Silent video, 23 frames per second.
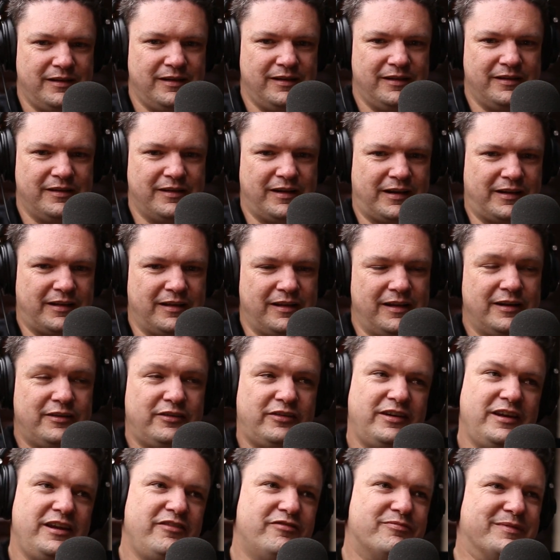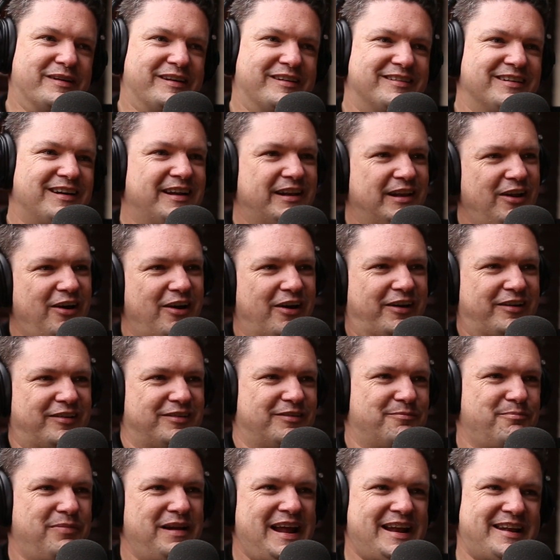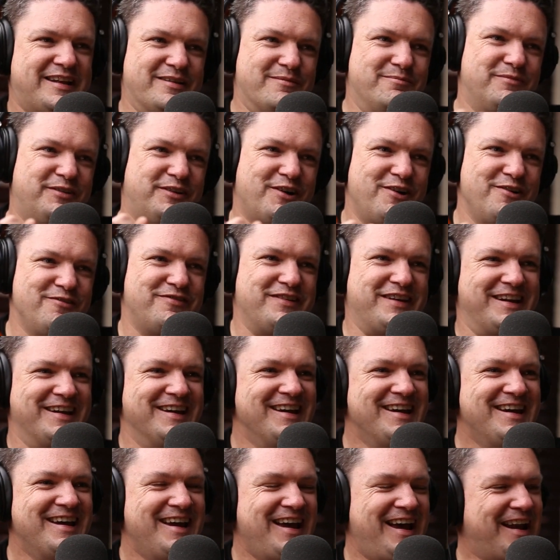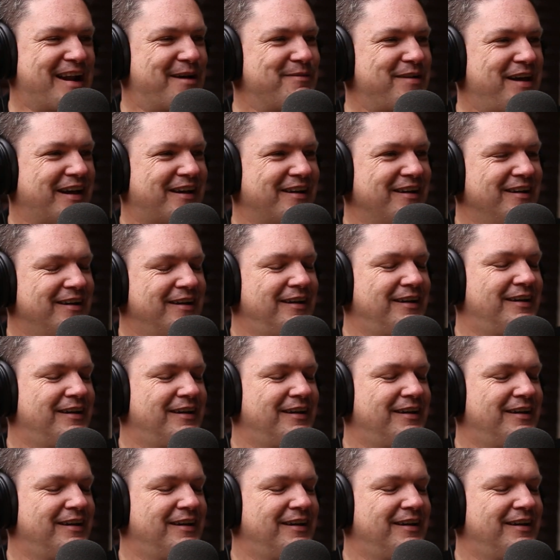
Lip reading: in like achievement unlocked, platinum trophy. And I'm like,